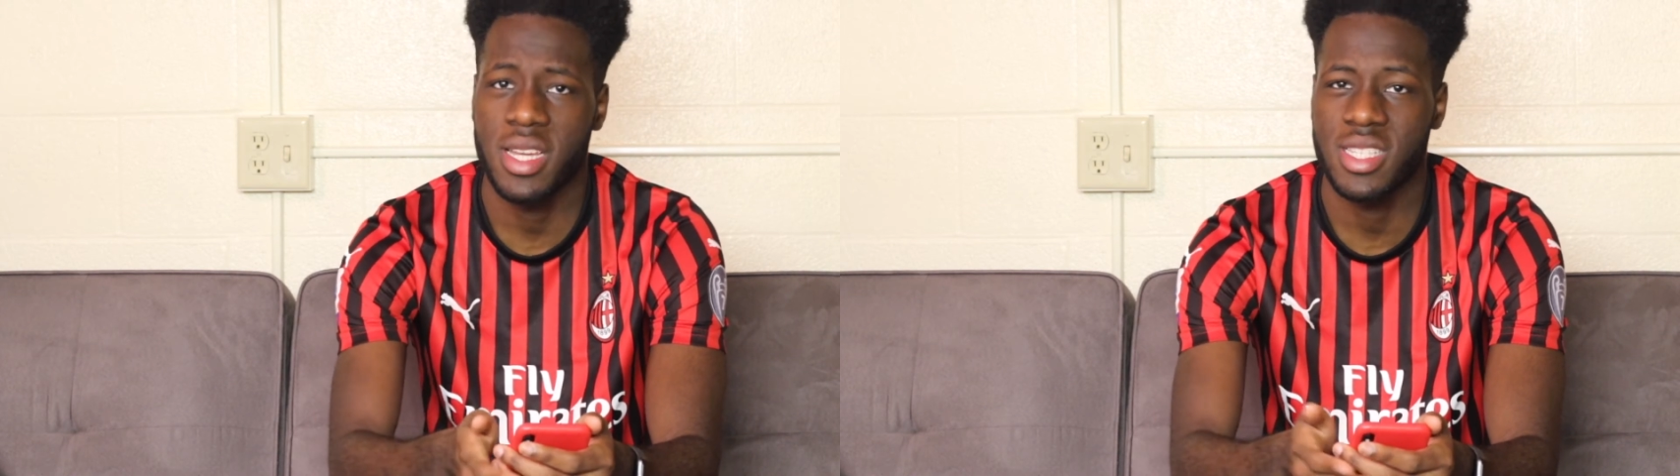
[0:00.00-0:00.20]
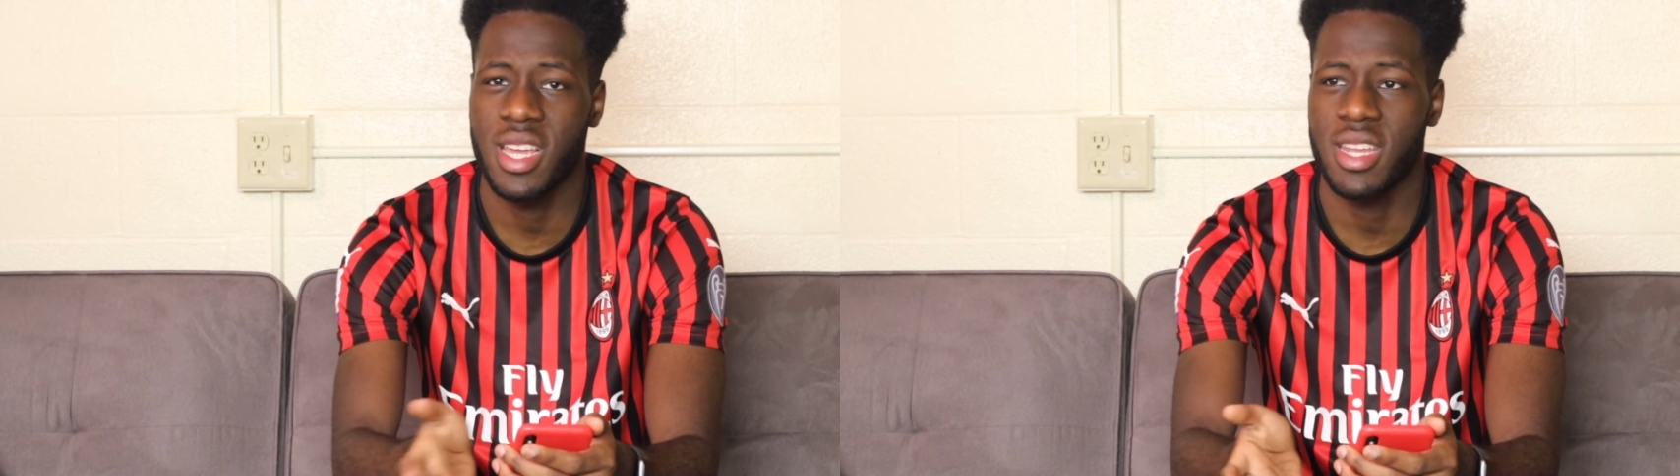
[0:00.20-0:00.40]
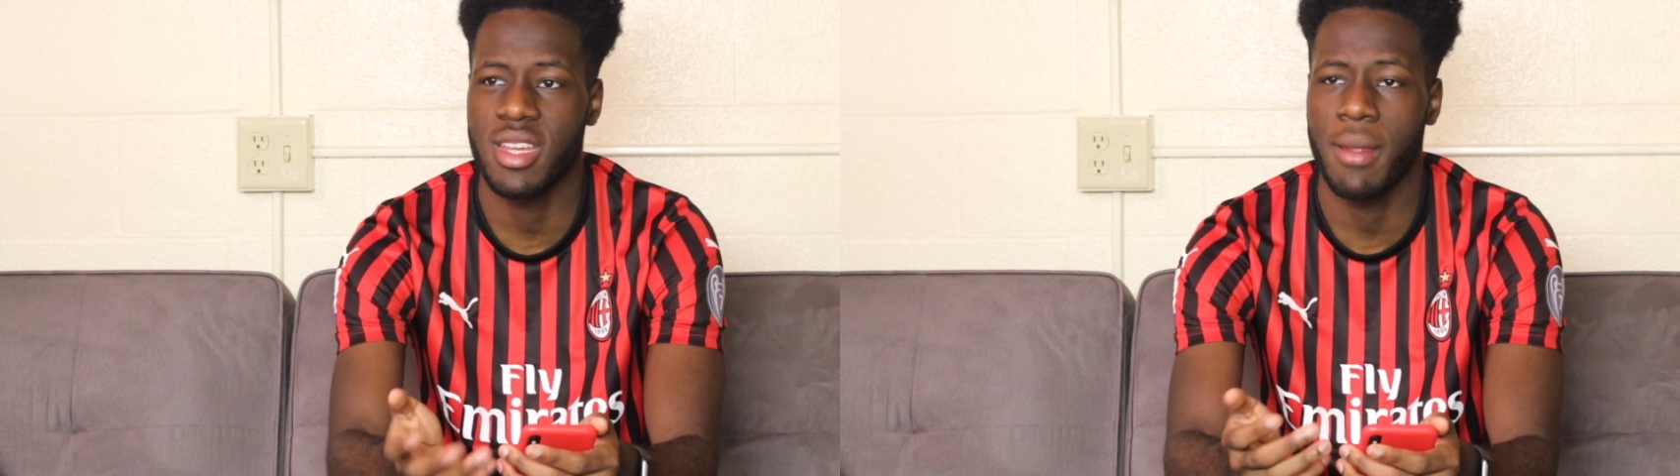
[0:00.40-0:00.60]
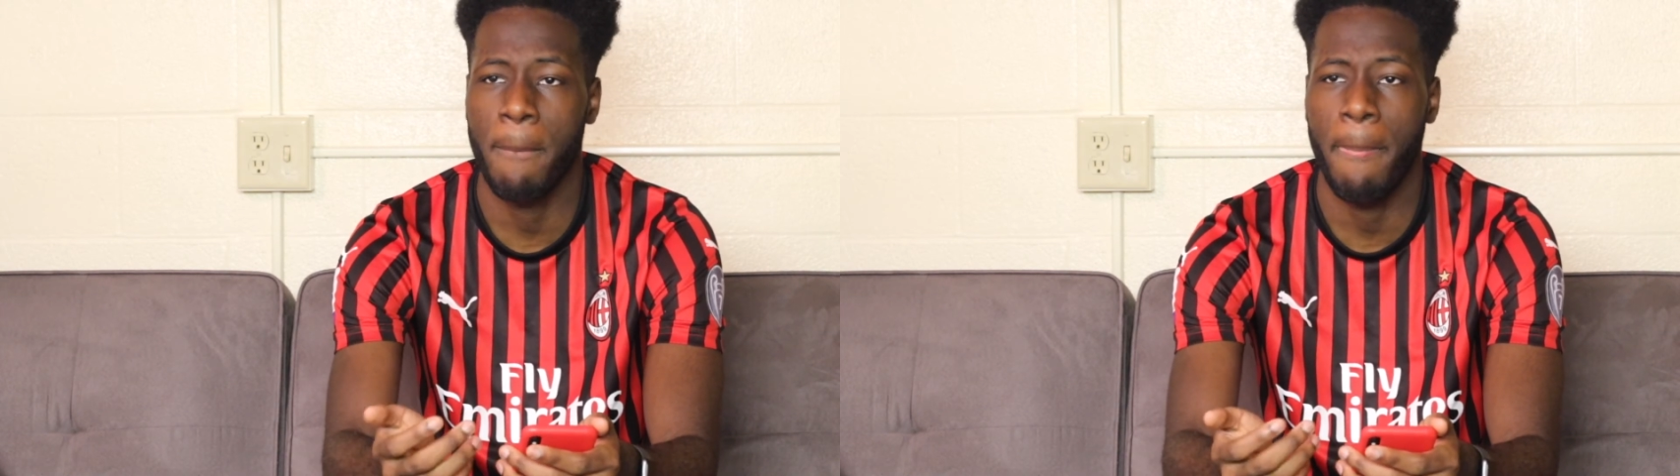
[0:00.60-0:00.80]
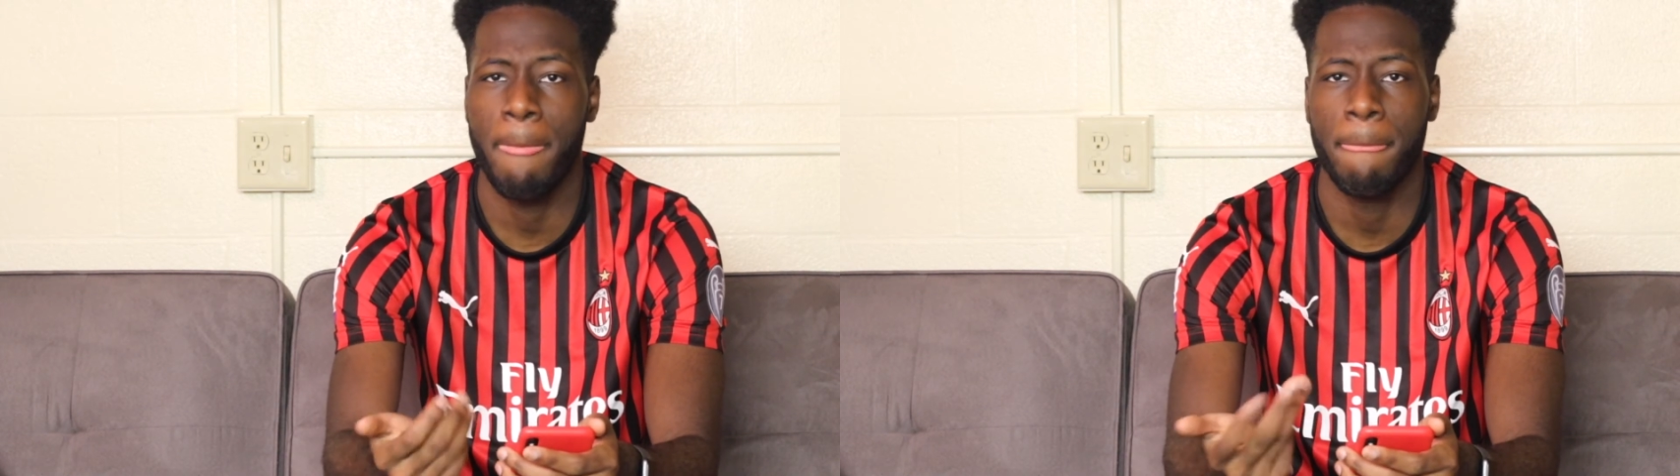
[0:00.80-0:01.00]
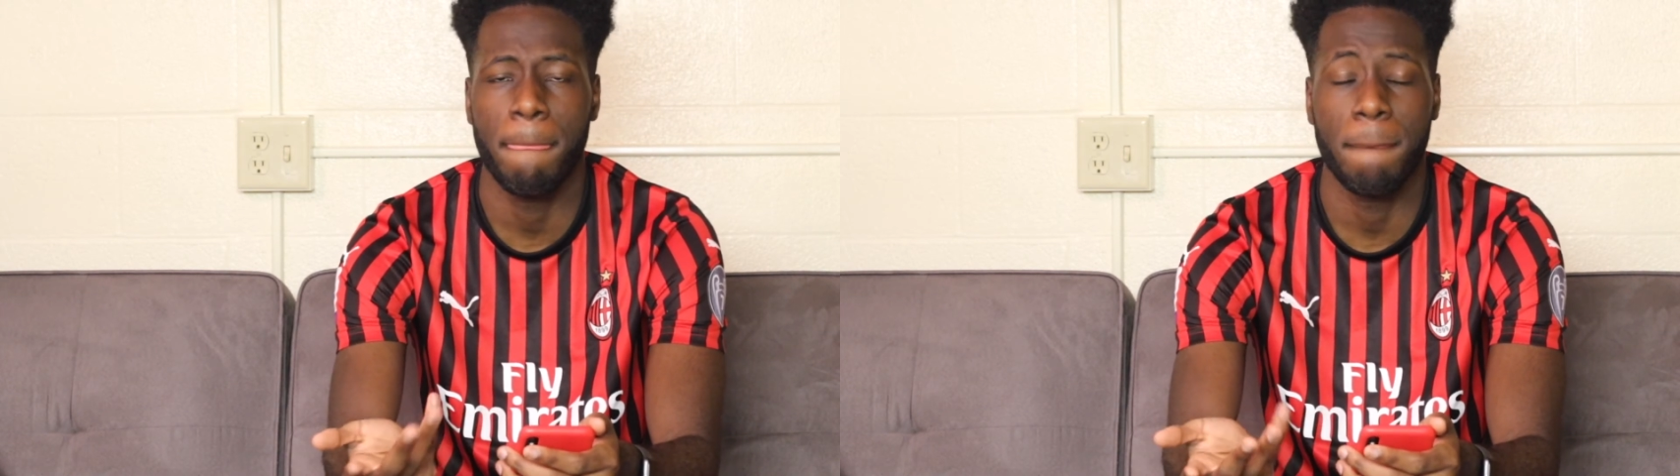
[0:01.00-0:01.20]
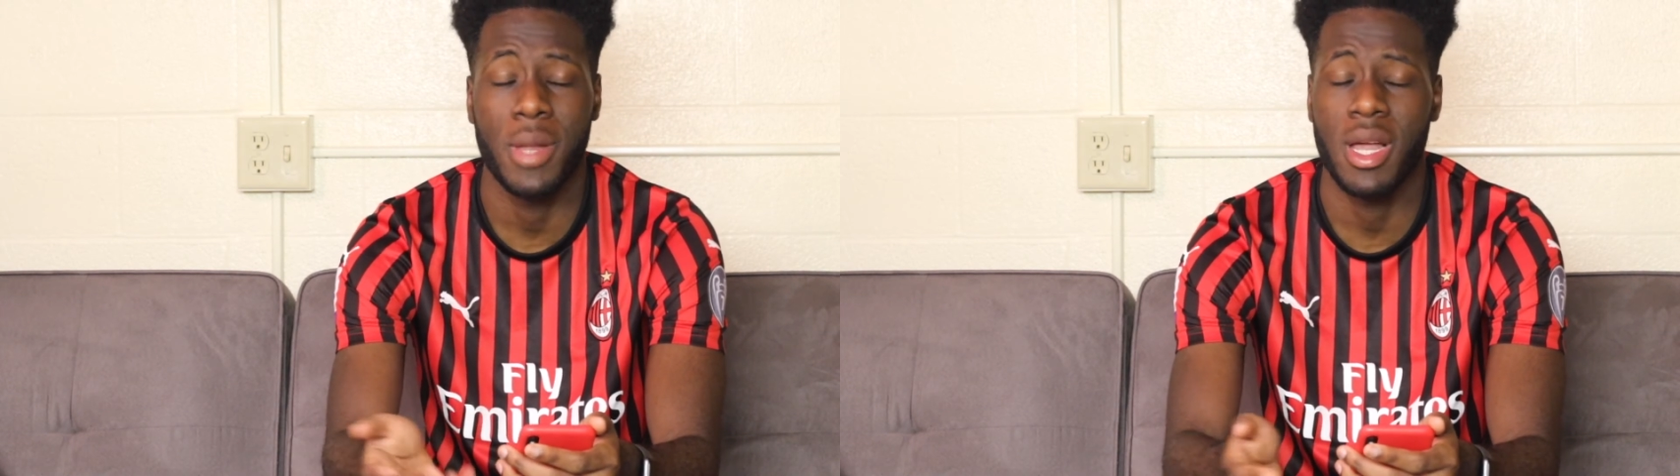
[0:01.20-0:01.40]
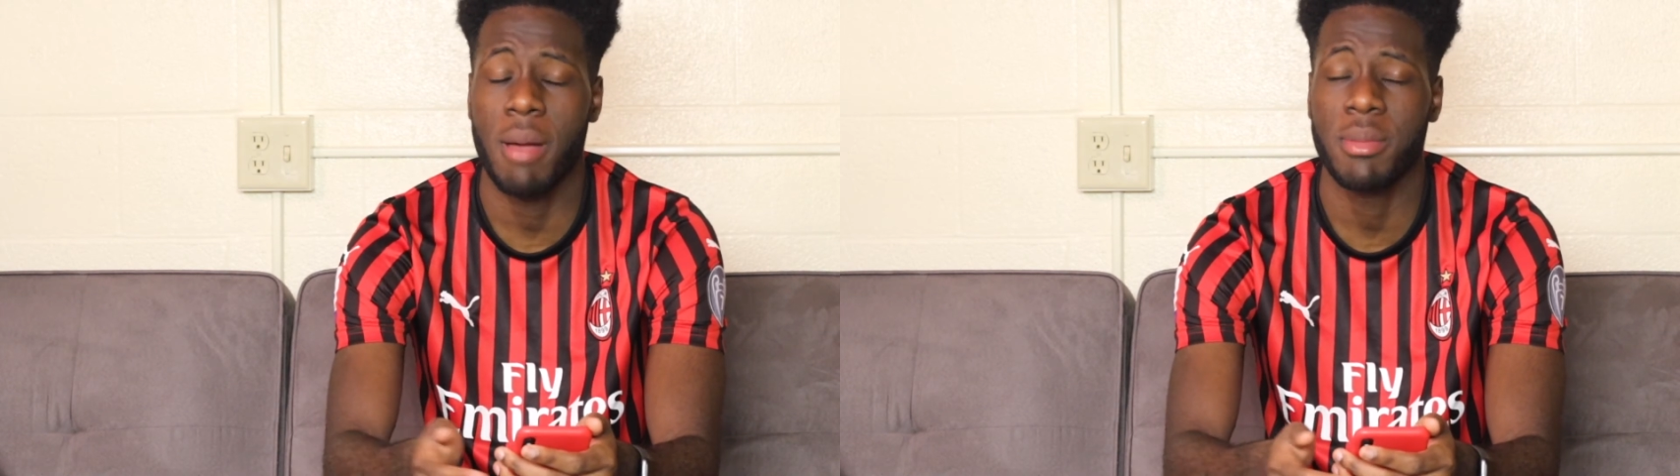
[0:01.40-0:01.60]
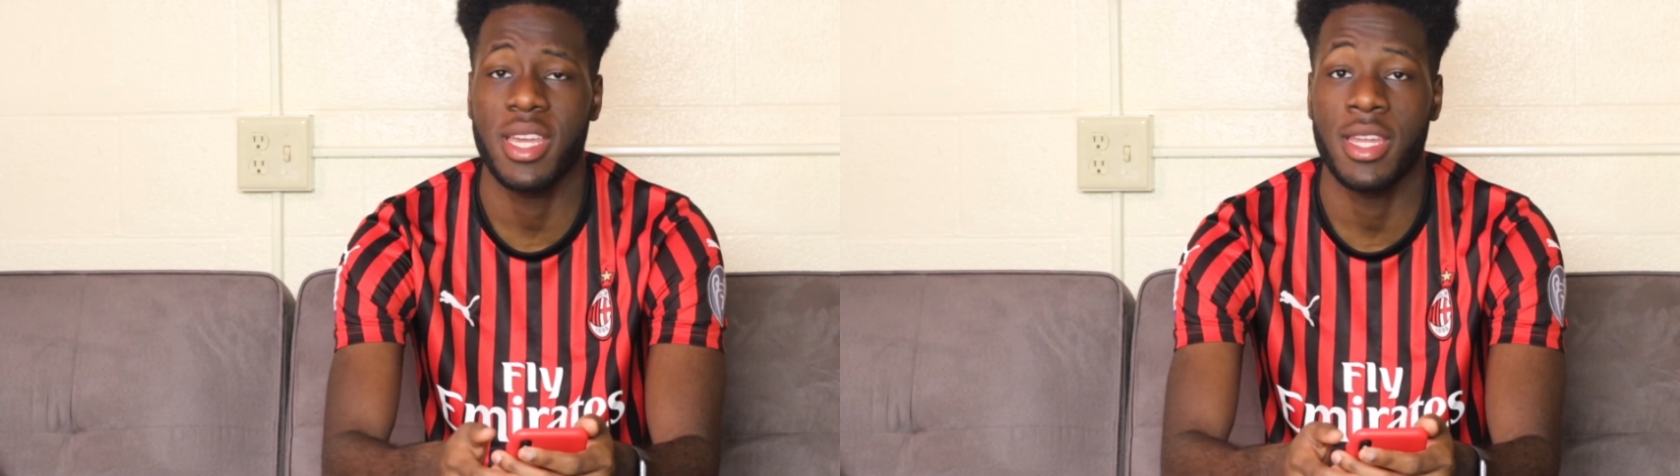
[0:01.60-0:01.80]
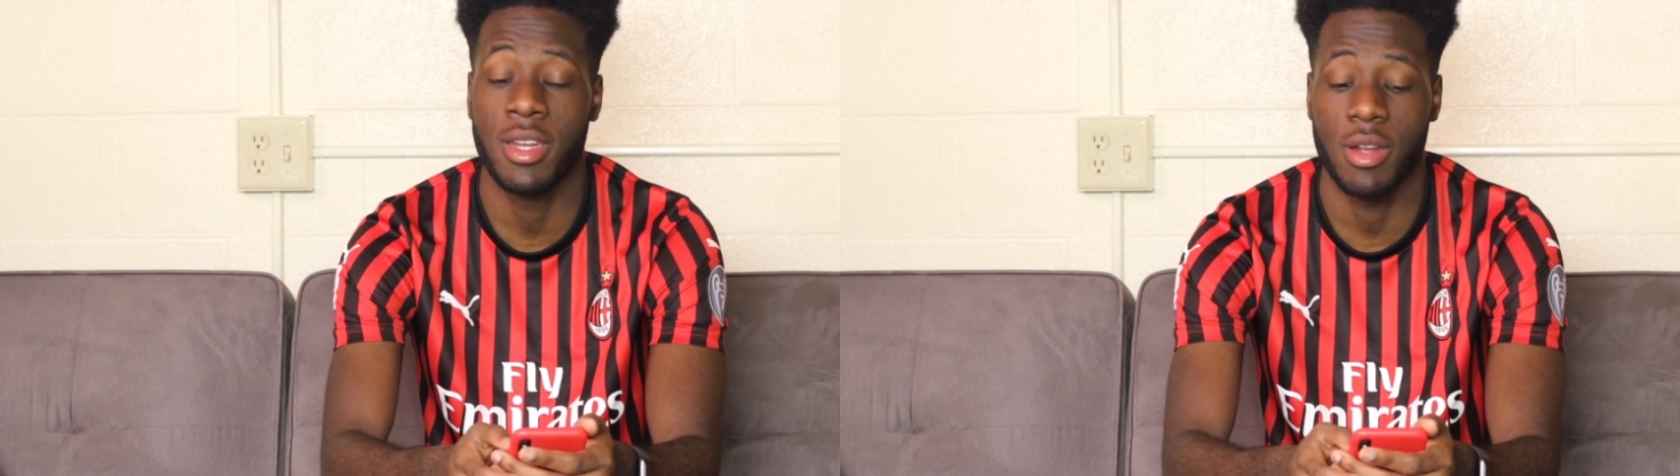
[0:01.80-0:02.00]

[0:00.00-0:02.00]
It's kind of complicated